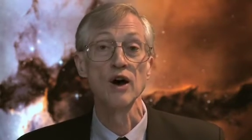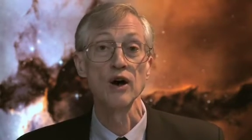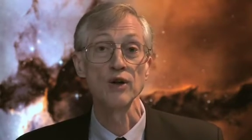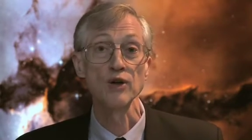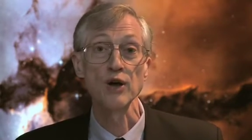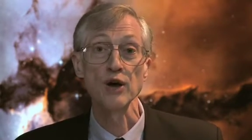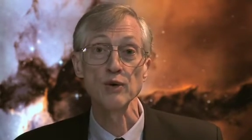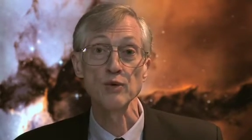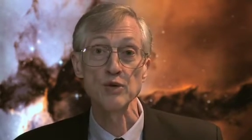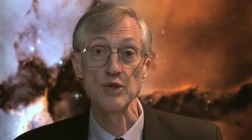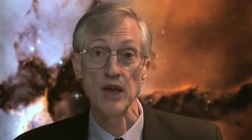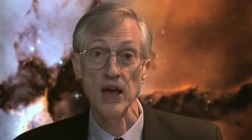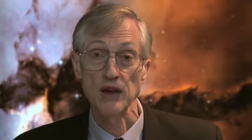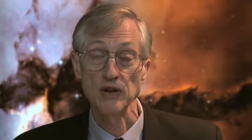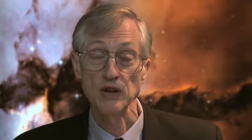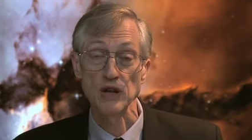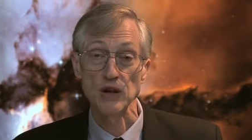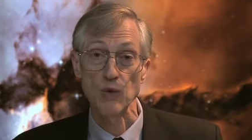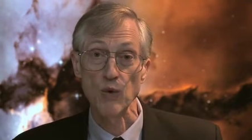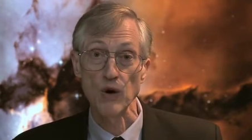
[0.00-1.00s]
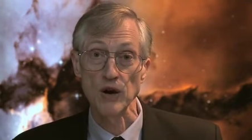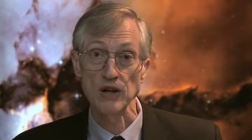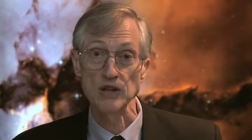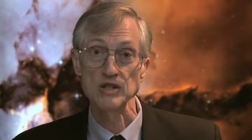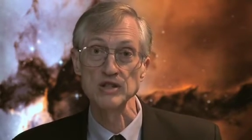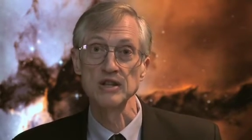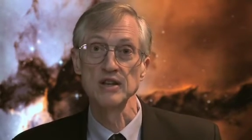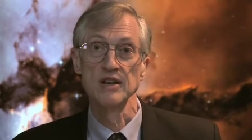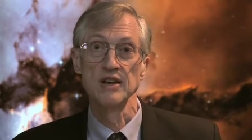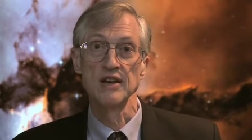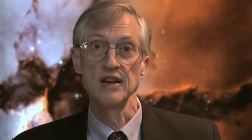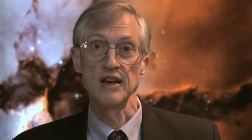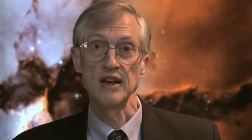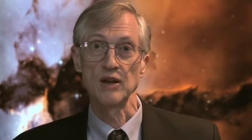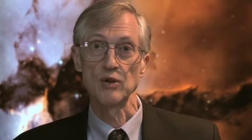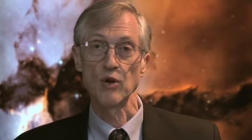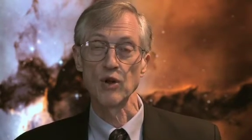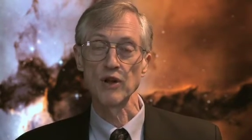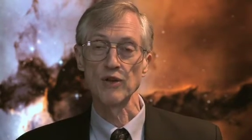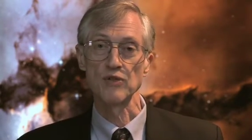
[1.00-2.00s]
along with antiquarks
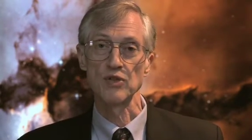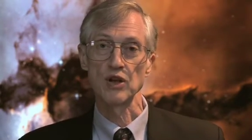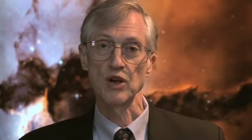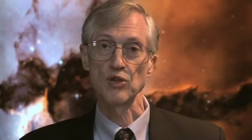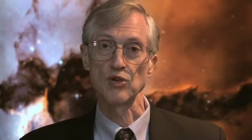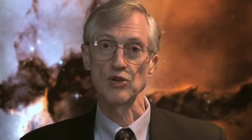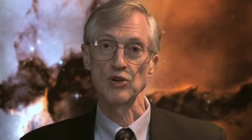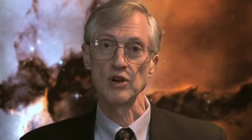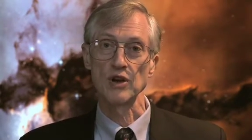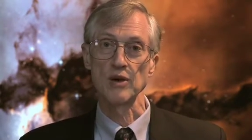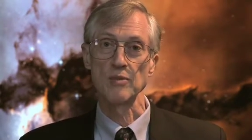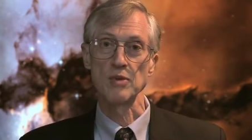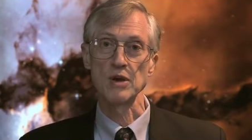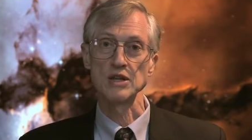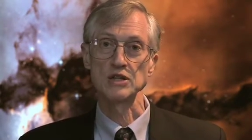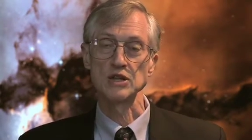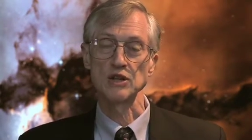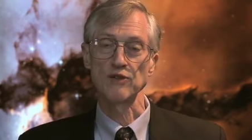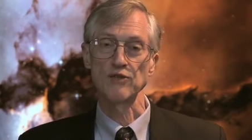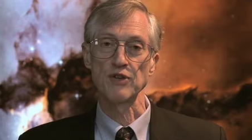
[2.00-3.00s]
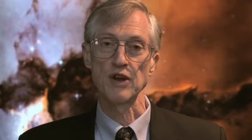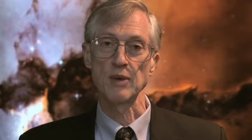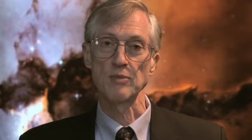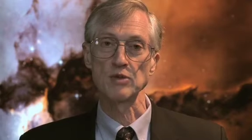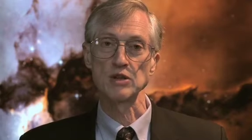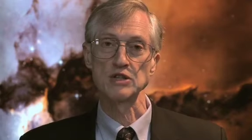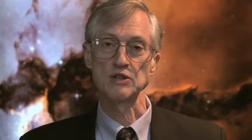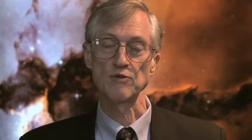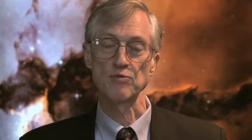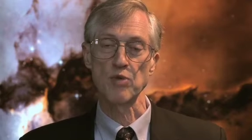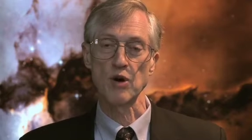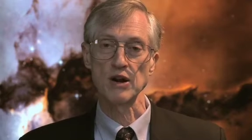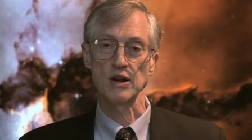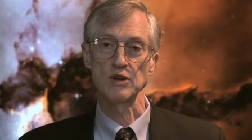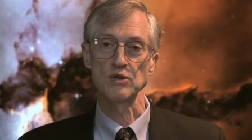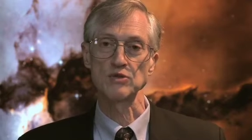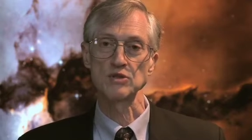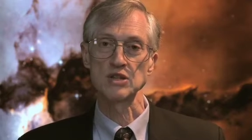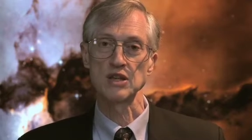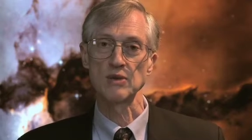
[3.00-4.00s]
and all of the other amazing families of
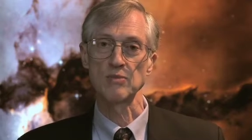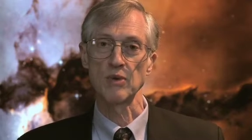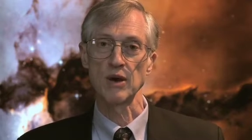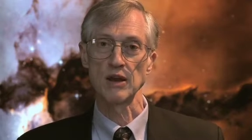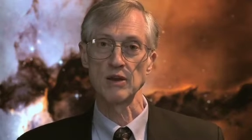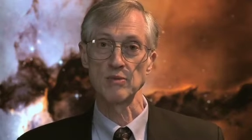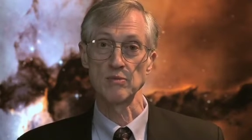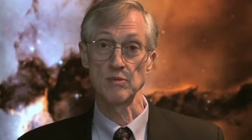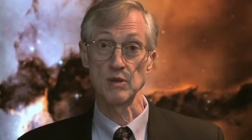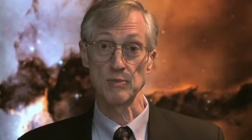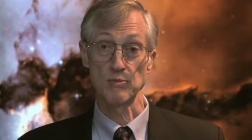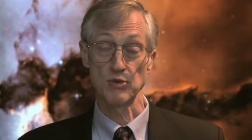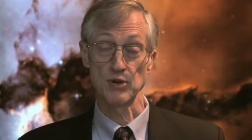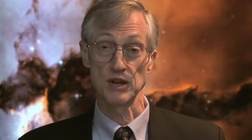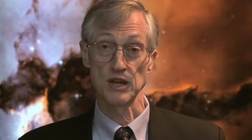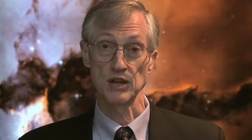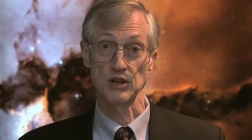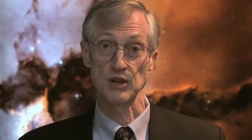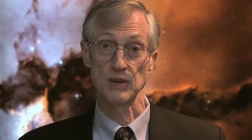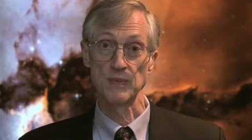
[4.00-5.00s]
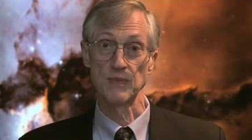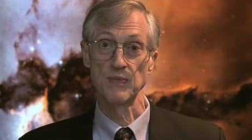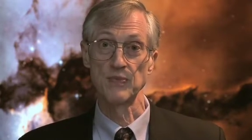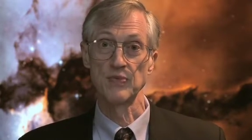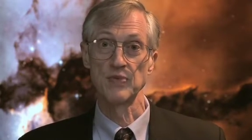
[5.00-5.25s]
particles that might be predicted.